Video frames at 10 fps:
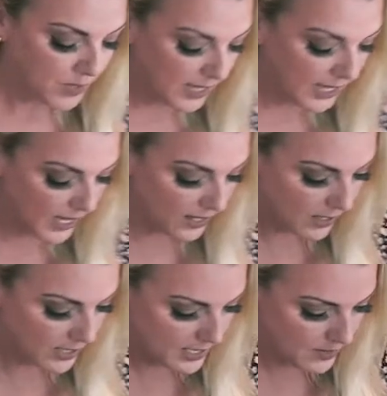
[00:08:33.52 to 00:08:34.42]
Again
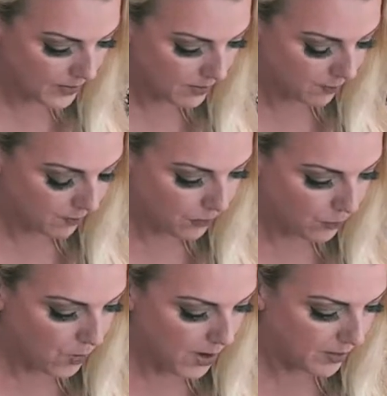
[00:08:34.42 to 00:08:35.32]
on this one,
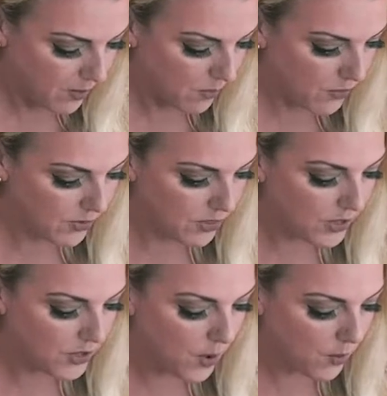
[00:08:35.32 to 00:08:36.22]
right over the
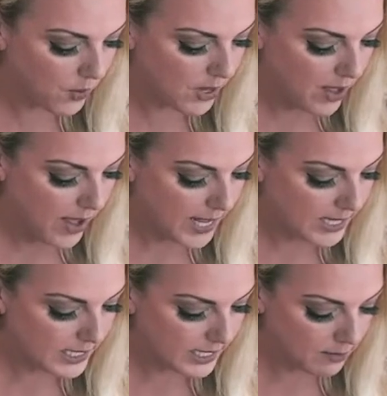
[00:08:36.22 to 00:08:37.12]
yolk
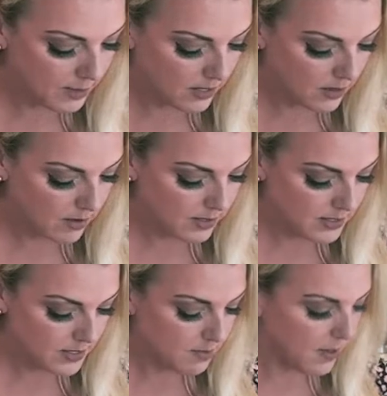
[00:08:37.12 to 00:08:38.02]
and a little bit on the
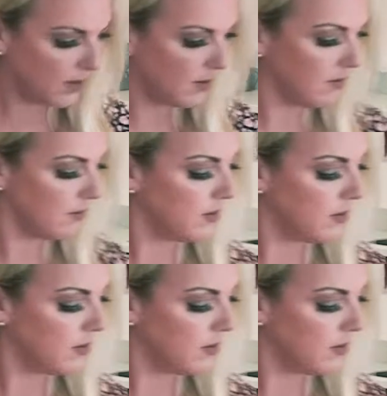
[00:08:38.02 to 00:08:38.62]
tomato.